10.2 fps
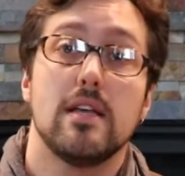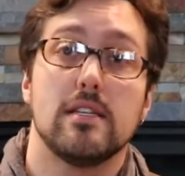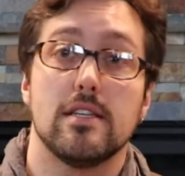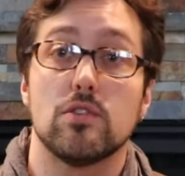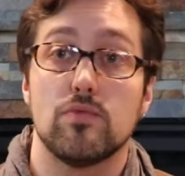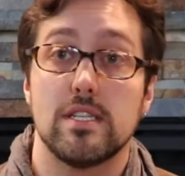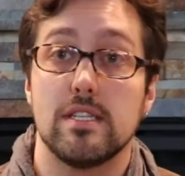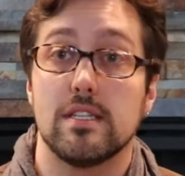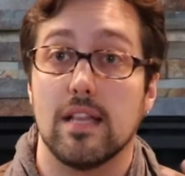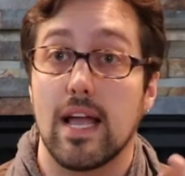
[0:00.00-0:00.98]
This is a
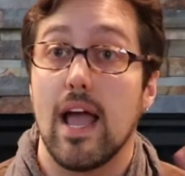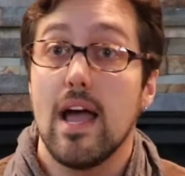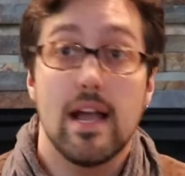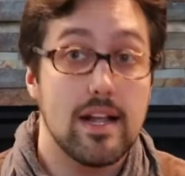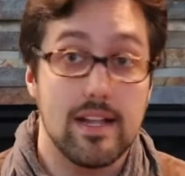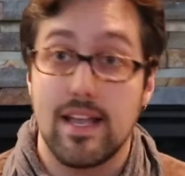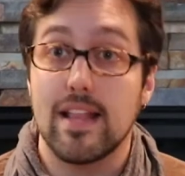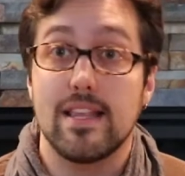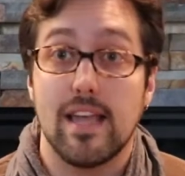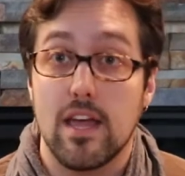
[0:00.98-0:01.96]
reason to like
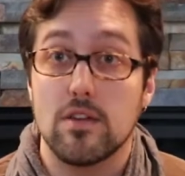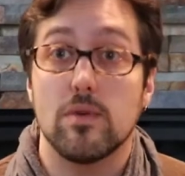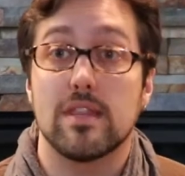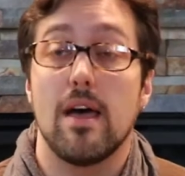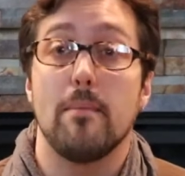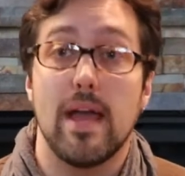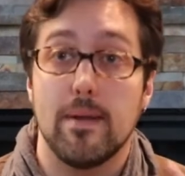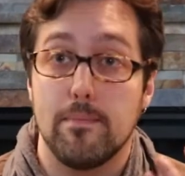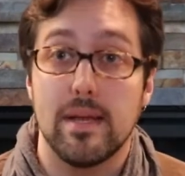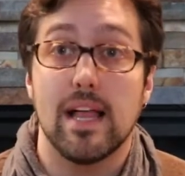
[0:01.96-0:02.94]
get together with them
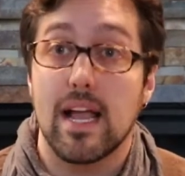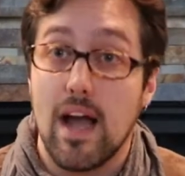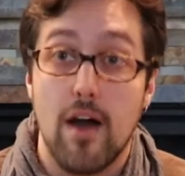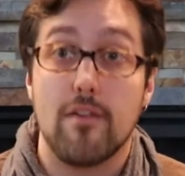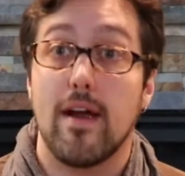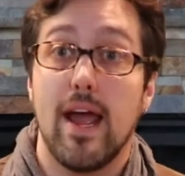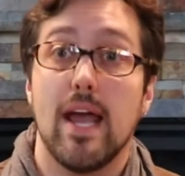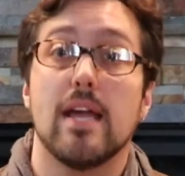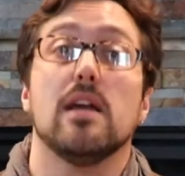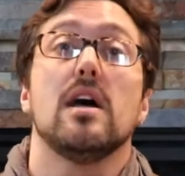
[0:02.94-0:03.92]
and be like,
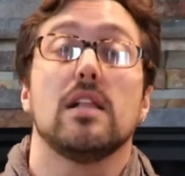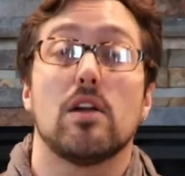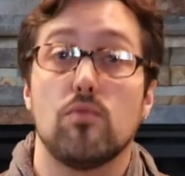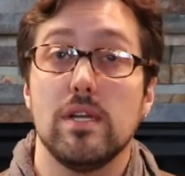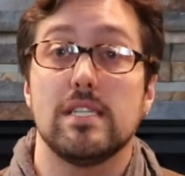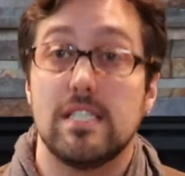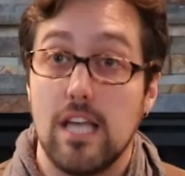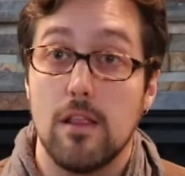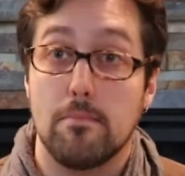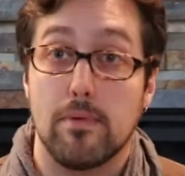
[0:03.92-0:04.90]
hooray, like really
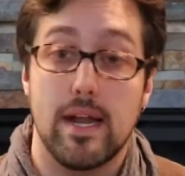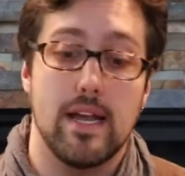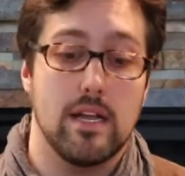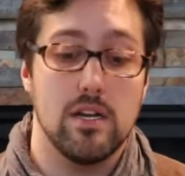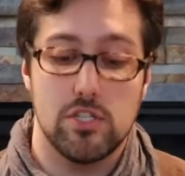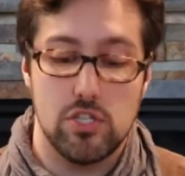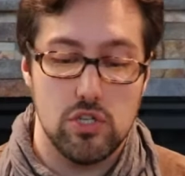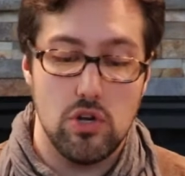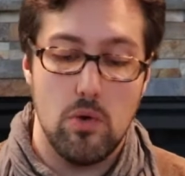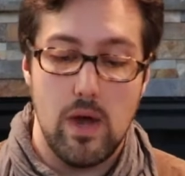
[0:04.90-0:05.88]
celebrate it. Because
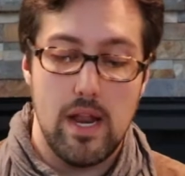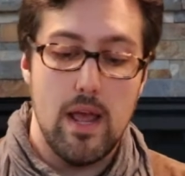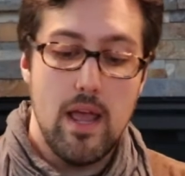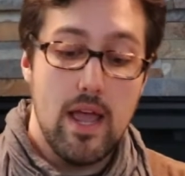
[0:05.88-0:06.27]
you know what?